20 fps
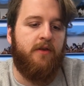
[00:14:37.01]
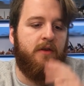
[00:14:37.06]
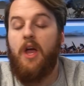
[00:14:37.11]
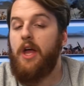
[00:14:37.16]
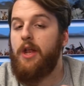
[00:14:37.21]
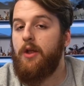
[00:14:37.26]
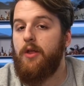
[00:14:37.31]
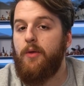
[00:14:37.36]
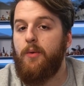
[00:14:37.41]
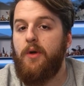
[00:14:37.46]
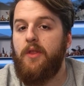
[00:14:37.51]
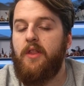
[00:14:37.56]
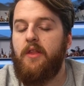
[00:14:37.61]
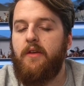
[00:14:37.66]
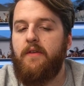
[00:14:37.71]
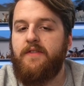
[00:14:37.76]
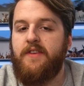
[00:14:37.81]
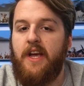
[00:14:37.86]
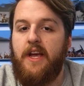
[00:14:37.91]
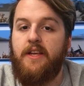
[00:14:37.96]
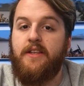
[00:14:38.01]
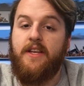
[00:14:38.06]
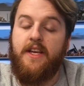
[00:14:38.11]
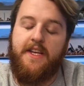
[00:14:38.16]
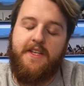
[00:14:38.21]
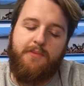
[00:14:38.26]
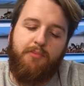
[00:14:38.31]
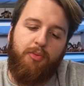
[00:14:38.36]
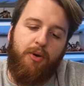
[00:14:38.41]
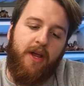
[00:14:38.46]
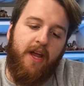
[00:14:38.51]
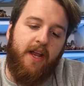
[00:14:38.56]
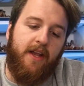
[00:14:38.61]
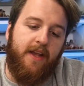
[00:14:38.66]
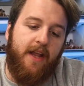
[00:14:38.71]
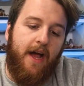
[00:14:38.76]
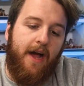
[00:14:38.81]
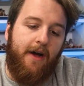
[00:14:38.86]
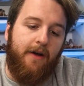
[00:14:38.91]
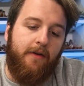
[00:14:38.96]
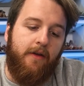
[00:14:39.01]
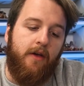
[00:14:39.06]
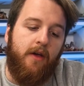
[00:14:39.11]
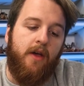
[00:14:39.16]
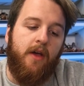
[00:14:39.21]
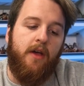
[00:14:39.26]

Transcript: Another one that they've changed is bring it down.